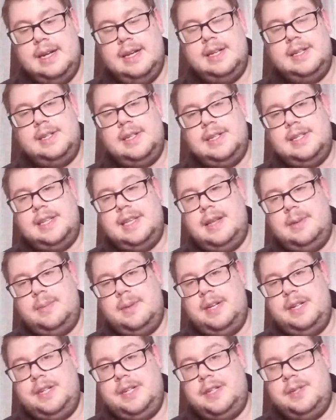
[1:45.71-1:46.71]
So a
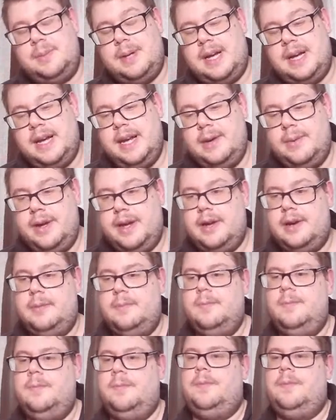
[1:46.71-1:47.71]
celebrations pack, here we come.